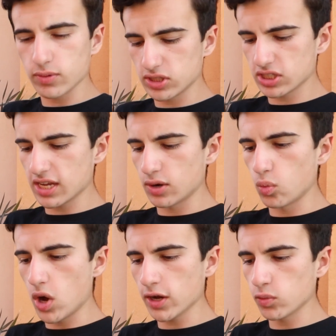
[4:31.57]
We just gotta
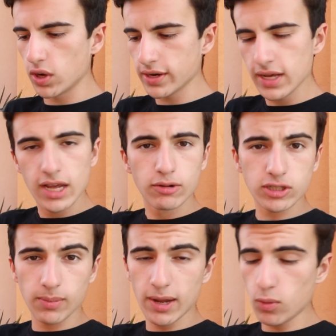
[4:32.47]
walk one,
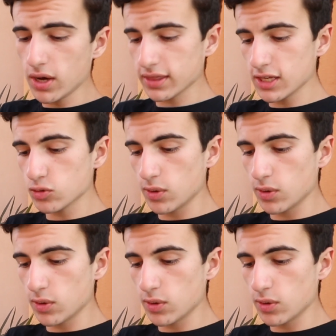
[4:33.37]
which I might walk this